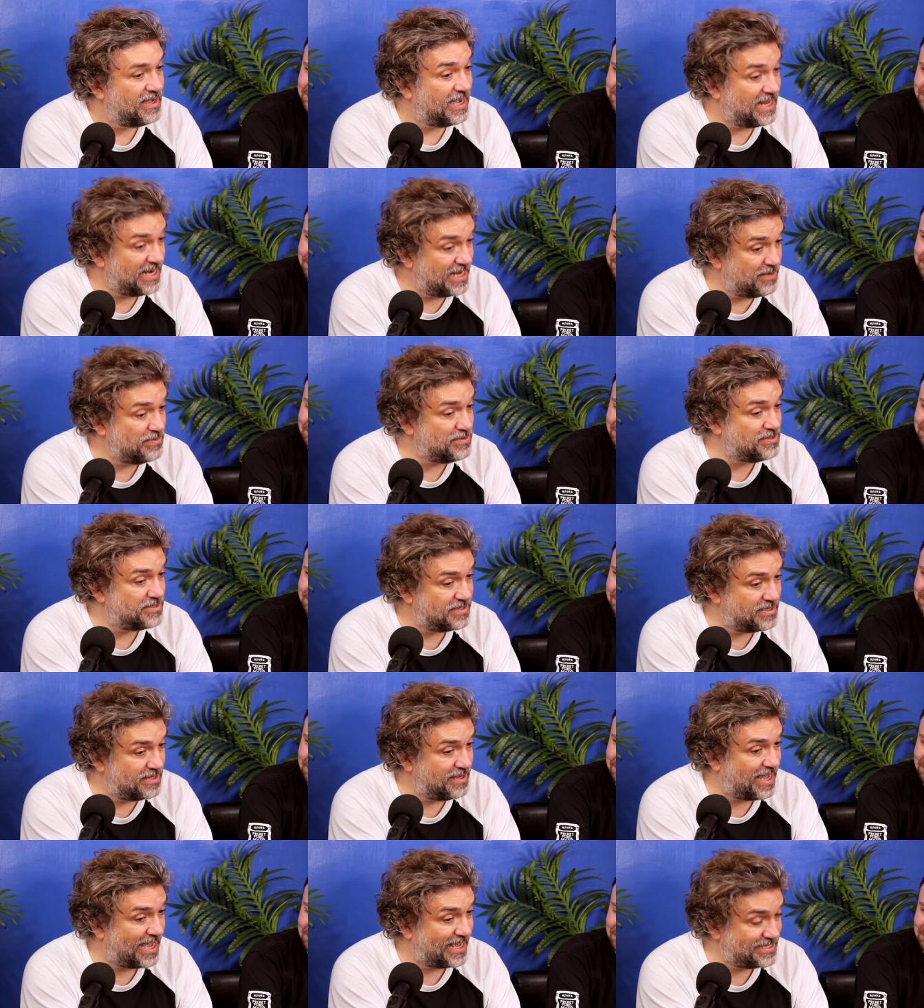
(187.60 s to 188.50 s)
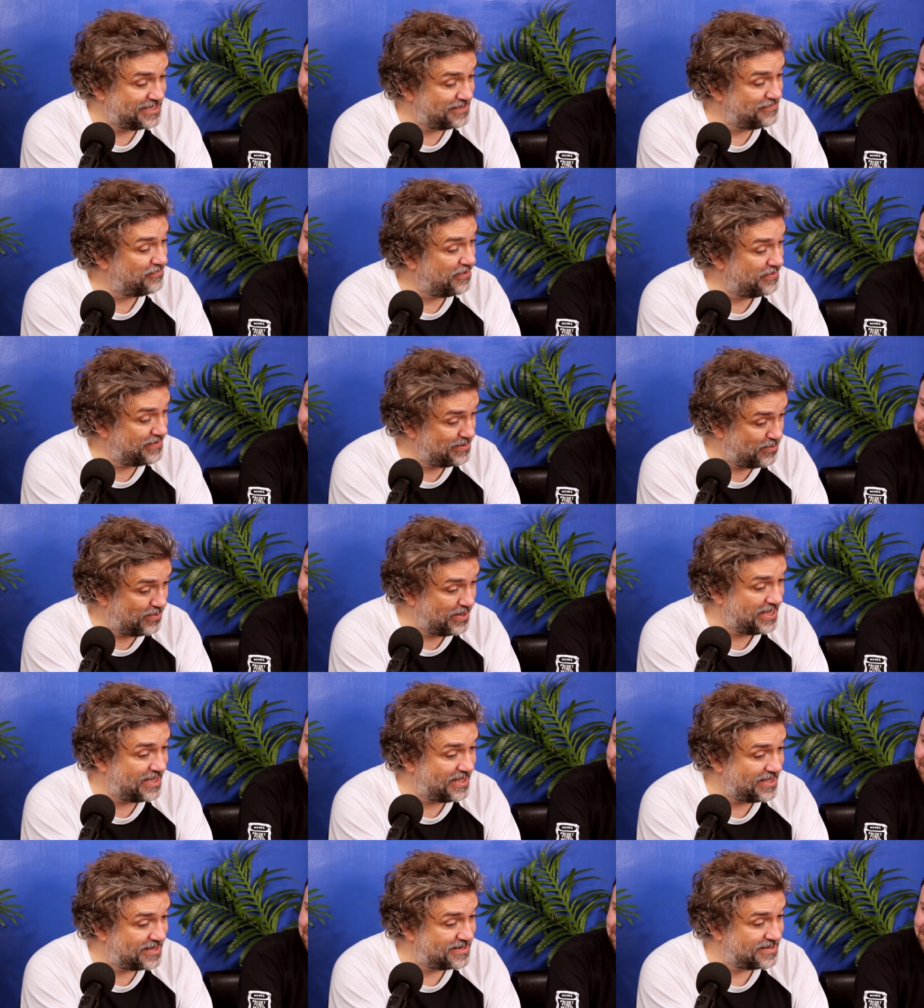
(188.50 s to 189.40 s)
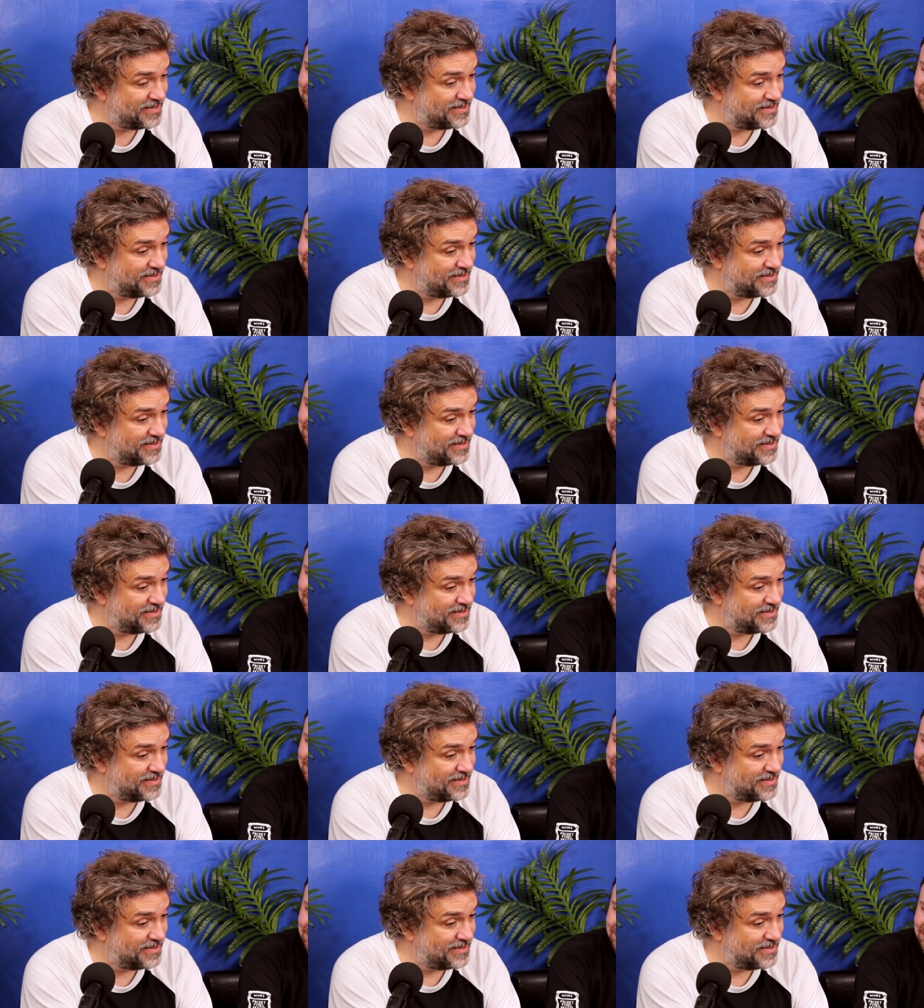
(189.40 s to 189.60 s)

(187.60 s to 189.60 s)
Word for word: And he was acting very weird